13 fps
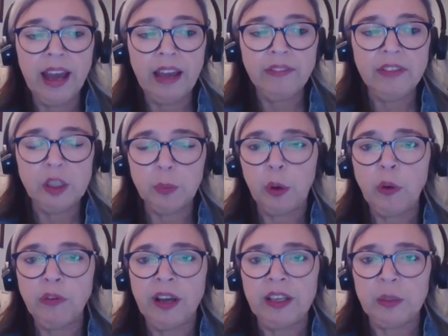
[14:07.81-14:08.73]
have these
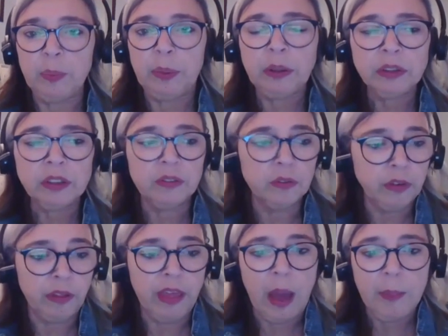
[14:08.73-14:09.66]
profiles built
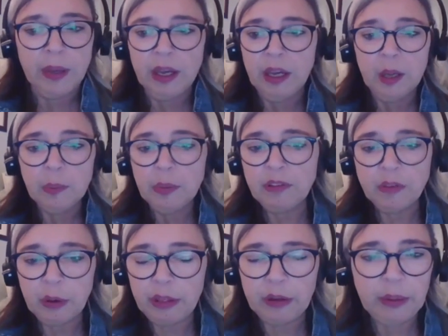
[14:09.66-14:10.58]
for them
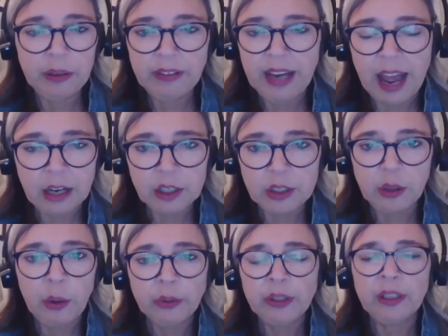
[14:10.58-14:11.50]
before they're even
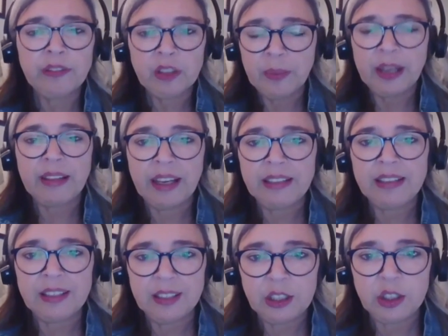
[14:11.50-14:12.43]
actually old enough to make that
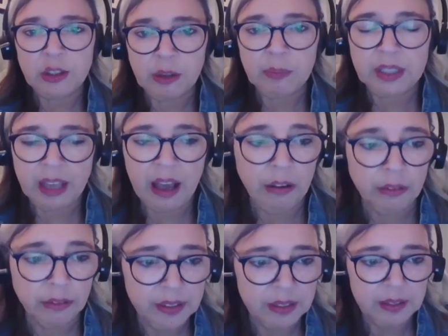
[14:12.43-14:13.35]
decision
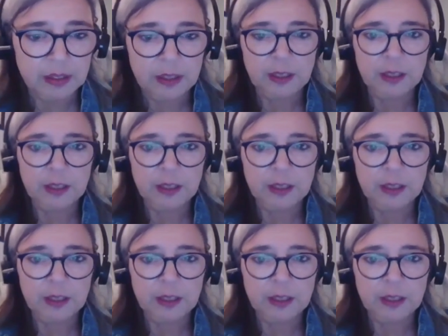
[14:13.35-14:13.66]
themselves.